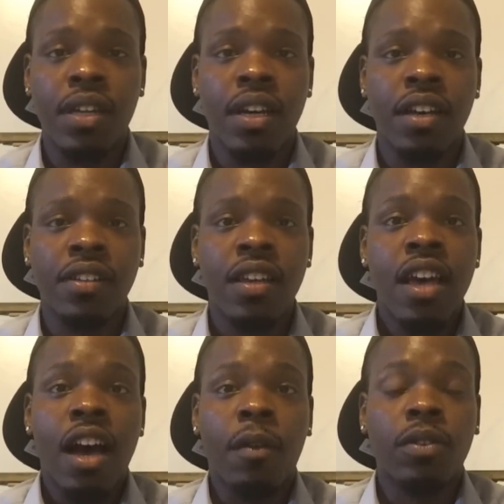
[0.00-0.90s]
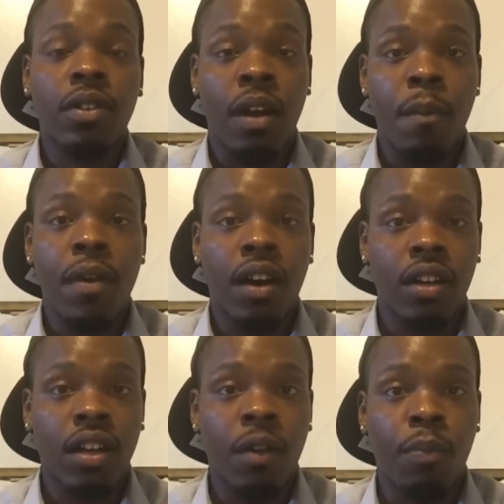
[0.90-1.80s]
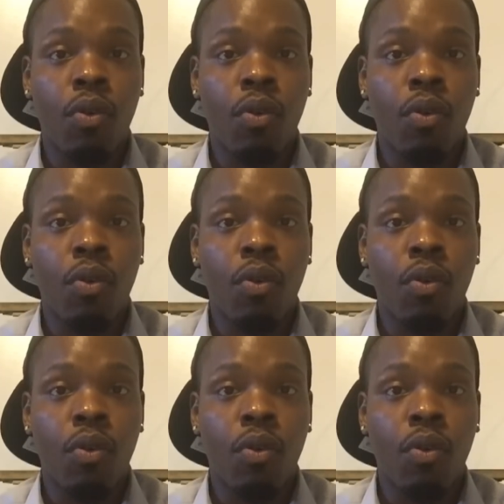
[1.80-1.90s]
because a